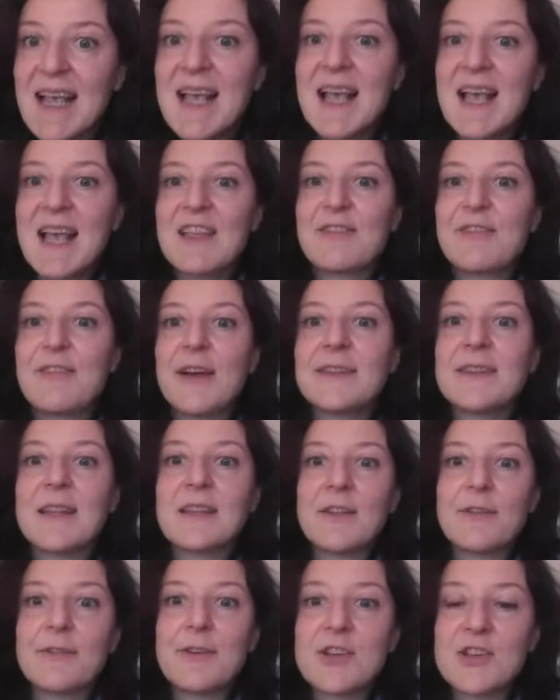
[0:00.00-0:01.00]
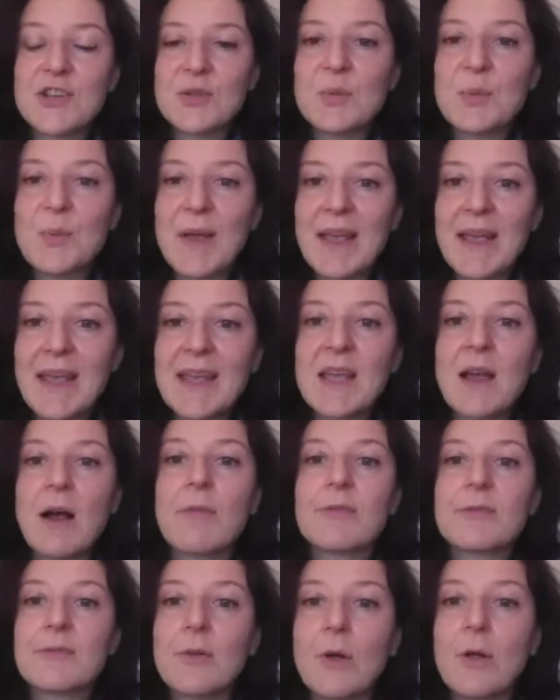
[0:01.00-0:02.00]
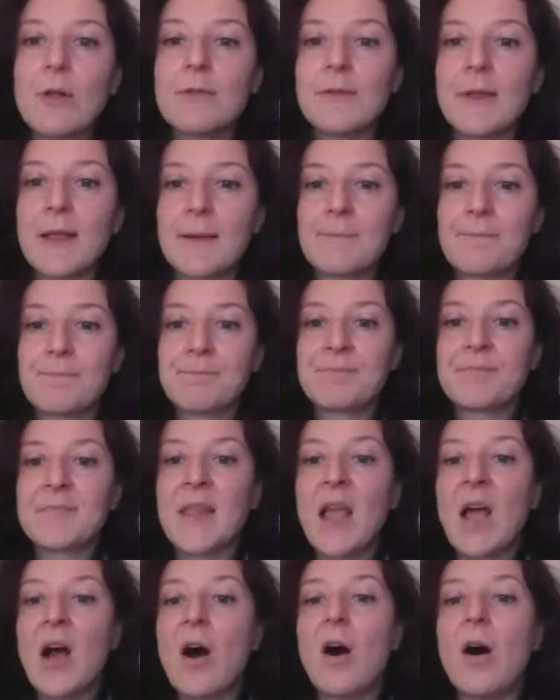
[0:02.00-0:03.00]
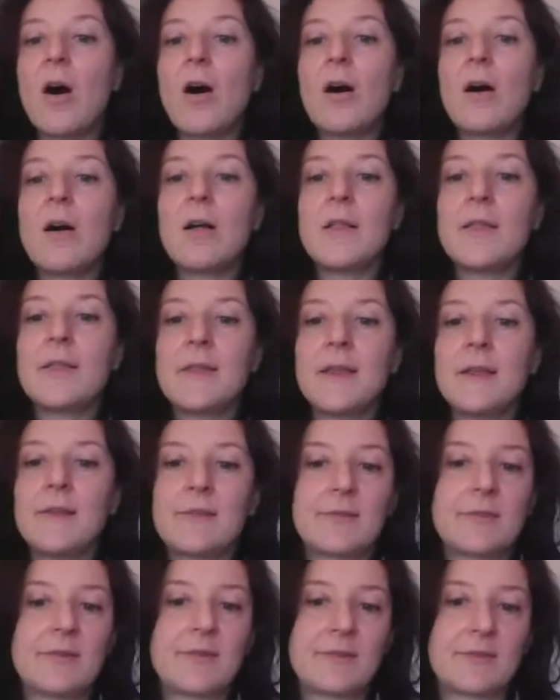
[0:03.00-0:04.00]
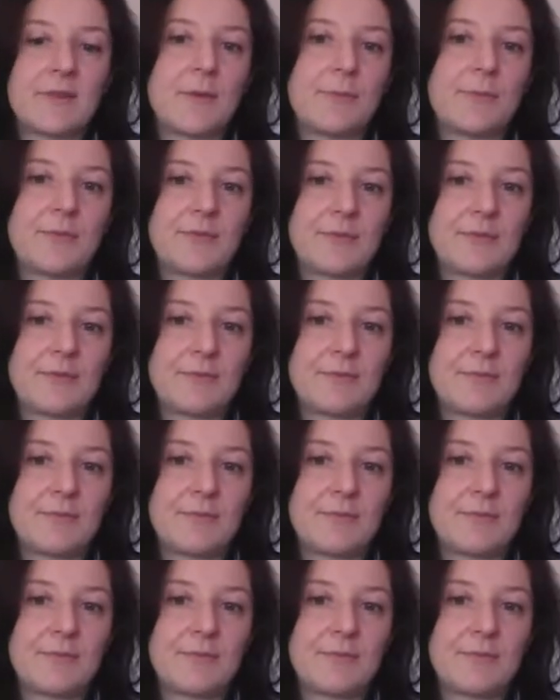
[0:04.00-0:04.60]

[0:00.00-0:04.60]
and find an efficient way of solving all these systems